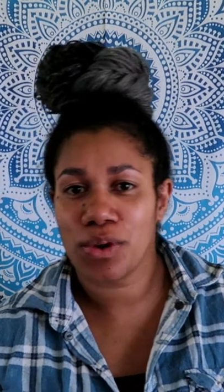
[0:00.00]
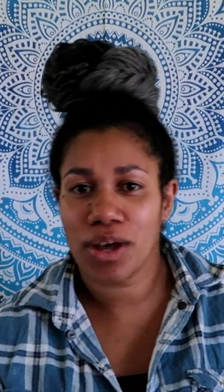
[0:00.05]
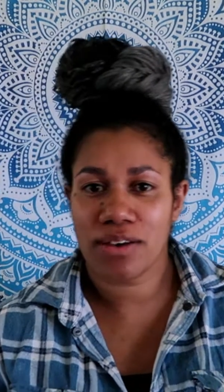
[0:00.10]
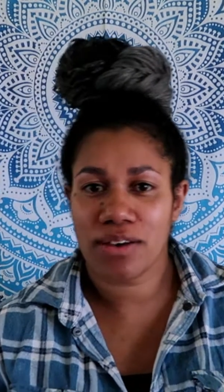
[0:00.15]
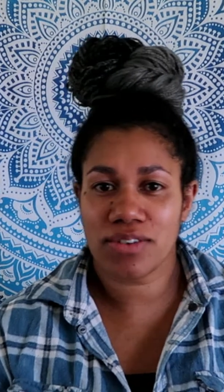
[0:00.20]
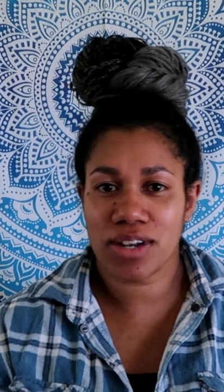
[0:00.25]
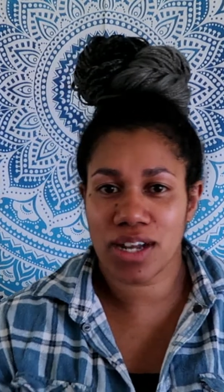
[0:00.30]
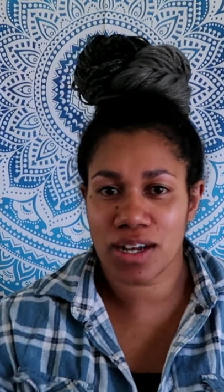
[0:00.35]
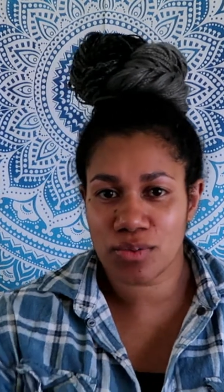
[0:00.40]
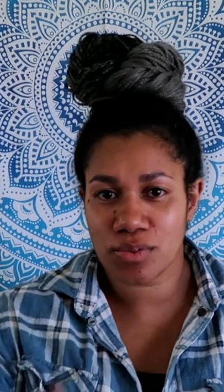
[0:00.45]
We
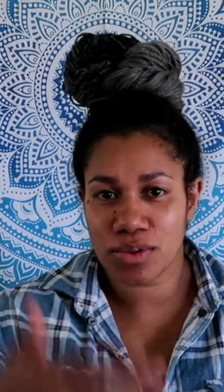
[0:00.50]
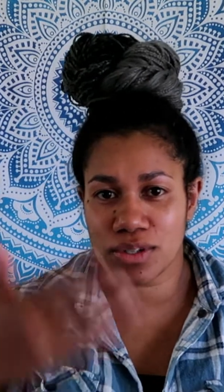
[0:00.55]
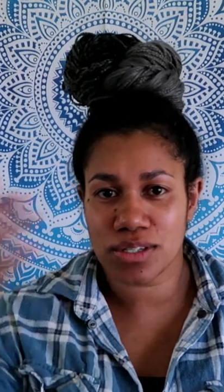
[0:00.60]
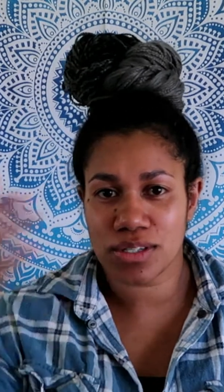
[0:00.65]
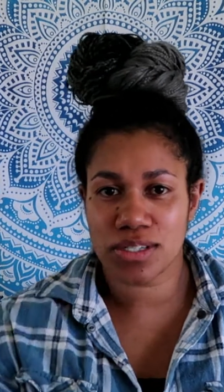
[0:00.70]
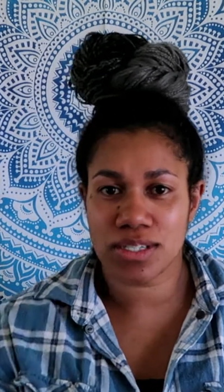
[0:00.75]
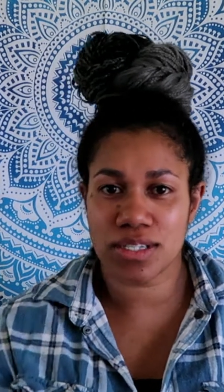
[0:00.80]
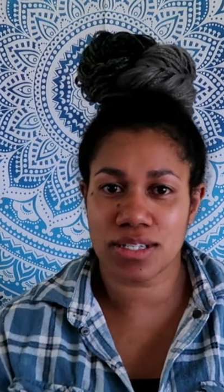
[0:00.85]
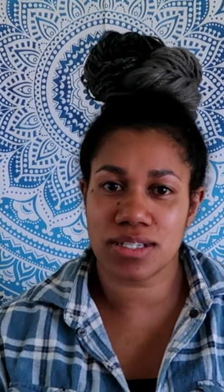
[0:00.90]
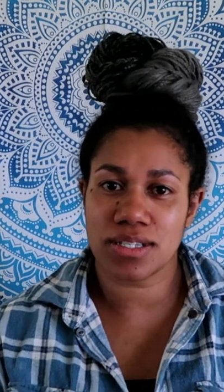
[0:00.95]
haven't had
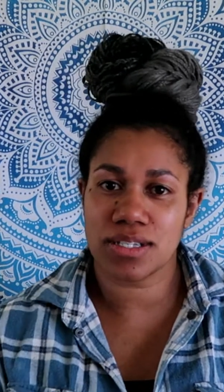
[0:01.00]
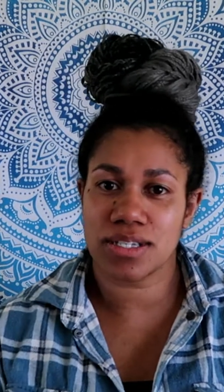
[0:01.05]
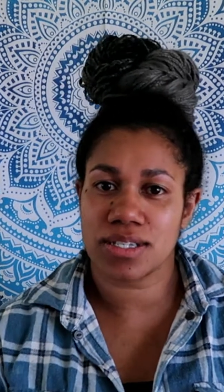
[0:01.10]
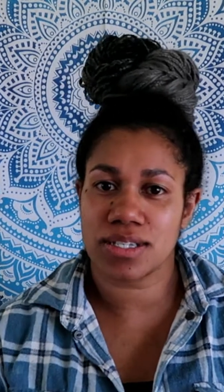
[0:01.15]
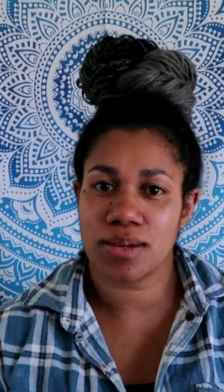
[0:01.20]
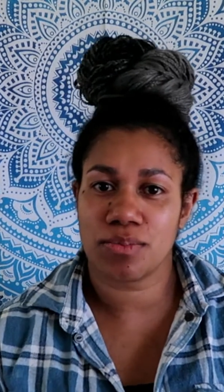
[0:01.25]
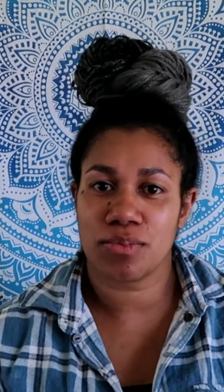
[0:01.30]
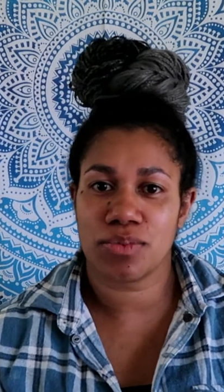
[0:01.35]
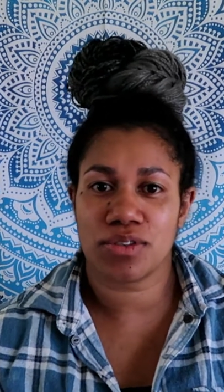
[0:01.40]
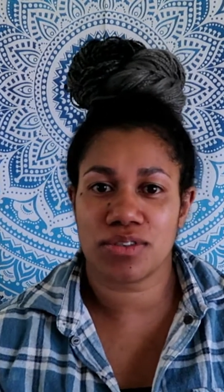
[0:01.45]
one since
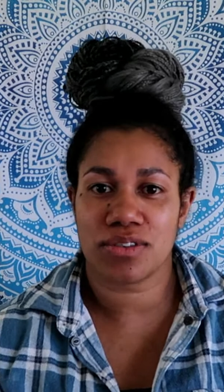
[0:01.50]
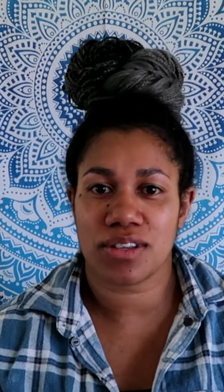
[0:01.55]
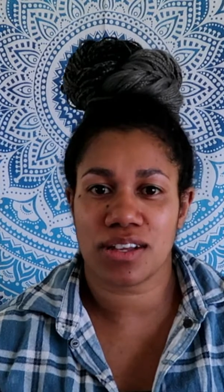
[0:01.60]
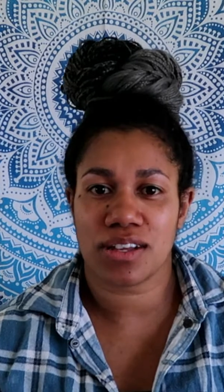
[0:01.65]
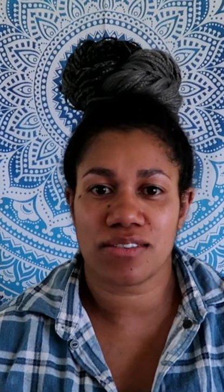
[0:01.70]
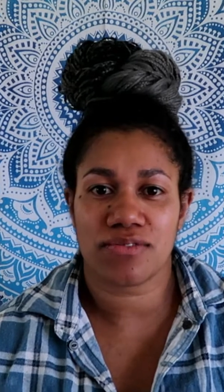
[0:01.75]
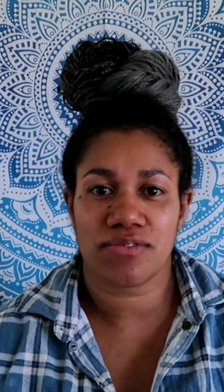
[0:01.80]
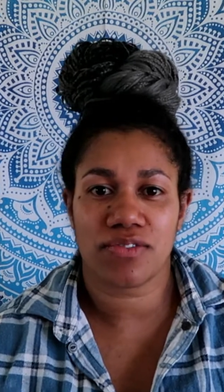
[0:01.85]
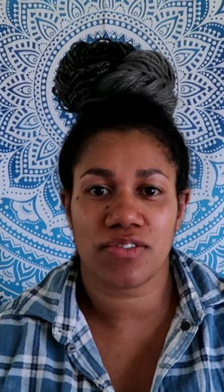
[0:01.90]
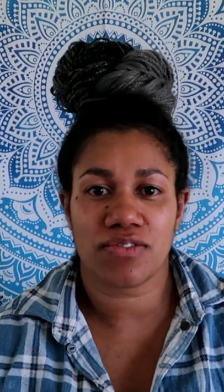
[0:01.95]
December
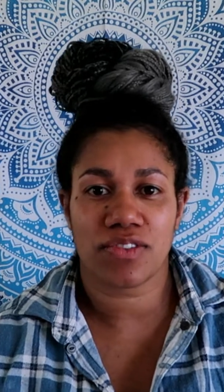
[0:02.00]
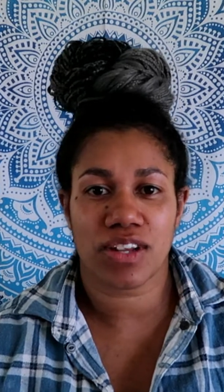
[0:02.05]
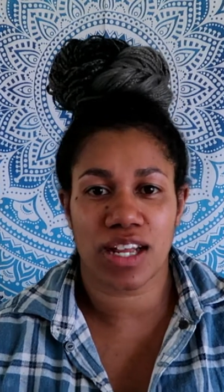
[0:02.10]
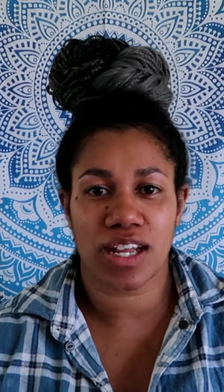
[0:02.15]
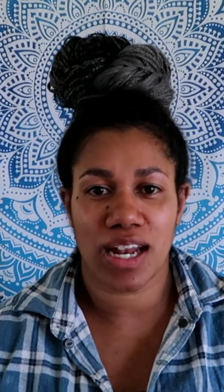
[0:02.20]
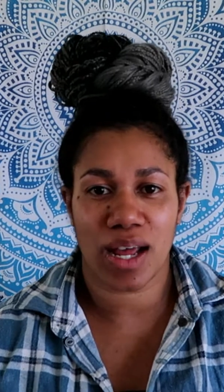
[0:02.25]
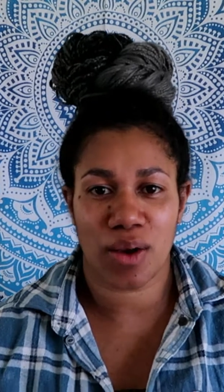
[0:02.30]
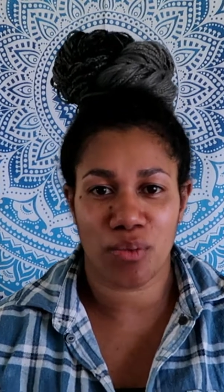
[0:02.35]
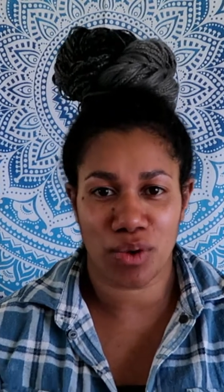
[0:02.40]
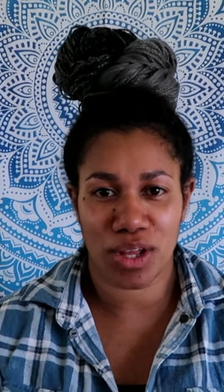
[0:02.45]

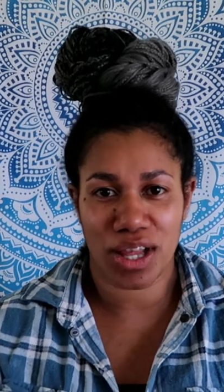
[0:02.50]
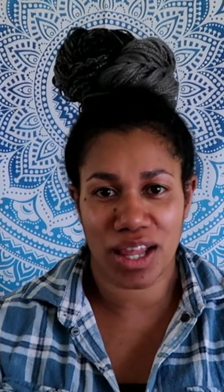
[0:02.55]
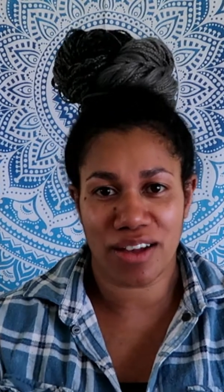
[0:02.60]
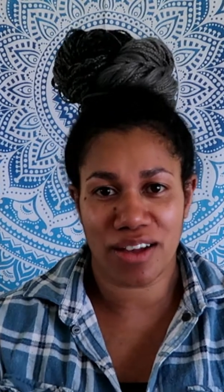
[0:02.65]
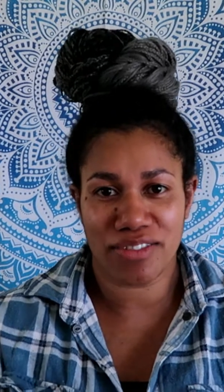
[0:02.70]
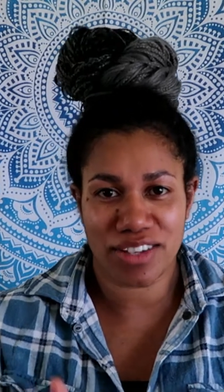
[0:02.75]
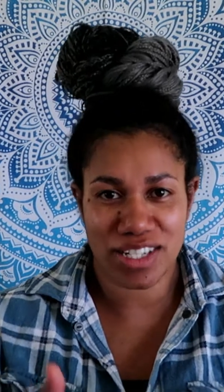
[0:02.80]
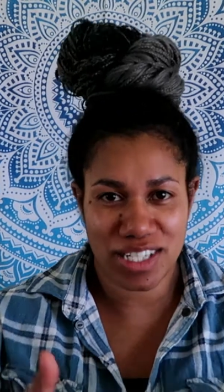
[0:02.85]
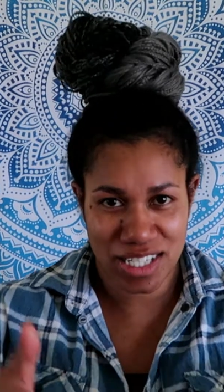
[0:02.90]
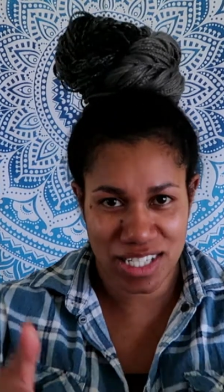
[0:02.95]
2015 and we
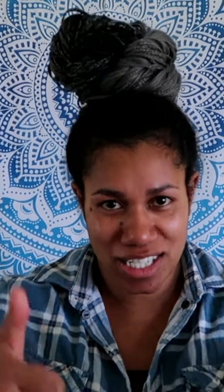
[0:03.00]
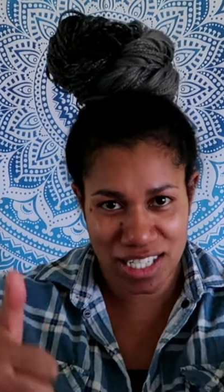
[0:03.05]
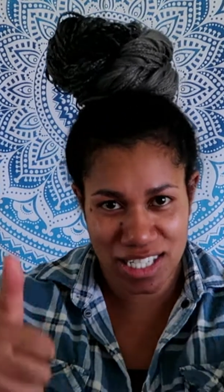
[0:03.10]
love it.